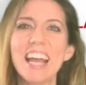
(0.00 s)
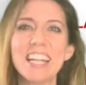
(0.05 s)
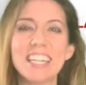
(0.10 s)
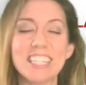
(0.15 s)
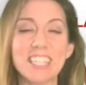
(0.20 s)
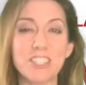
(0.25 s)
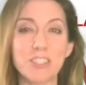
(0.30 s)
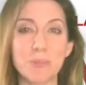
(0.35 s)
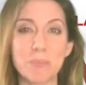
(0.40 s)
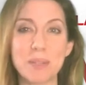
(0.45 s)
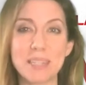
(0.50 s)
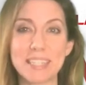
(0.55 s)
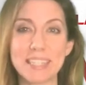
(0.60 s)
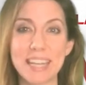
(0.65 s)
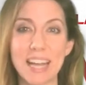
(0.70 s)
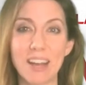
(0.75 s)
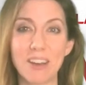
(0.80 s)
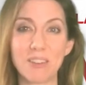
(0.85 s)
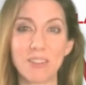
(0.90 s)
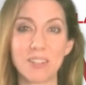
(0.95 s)
Did you miss
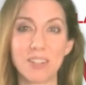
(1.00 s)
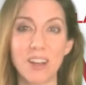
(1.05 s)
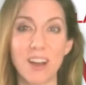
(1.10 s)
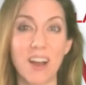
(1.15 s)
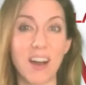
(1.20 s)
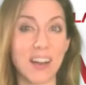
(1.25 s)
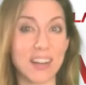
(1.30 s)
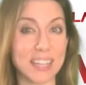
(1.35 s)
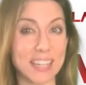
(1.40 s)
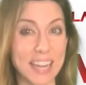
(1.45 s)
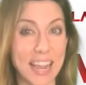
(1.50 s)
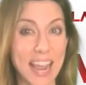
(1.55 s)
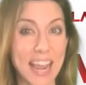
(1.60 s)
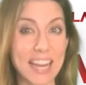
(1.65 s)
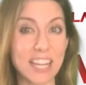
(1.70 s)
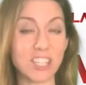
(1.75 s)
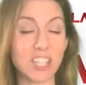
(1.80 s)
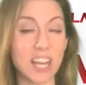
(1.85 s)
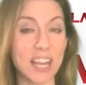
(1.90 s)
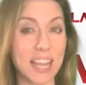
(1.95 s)
out on
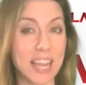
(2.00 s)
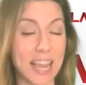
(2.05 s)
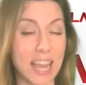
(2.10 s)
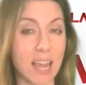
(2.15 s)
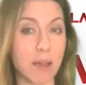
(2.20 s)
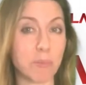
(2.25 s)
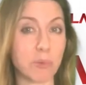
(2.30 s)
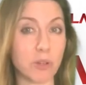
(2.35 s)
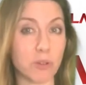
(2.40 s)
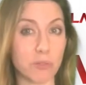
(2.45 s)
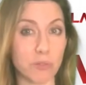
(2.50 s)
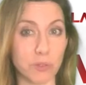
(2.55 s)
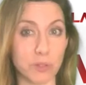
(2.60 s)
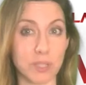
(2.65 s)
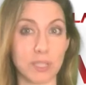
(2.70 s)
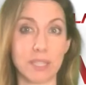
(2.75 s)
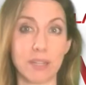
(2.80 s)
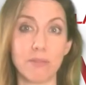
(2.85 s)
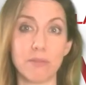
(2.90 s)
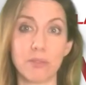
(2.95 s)
KJ Hamler for
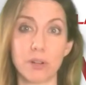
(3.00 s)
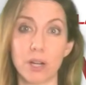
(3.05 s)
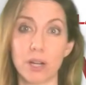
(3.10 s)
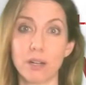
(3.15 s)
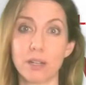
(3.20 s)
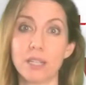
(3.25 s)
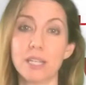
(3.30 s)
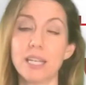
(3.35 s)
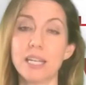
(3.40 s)
Denver?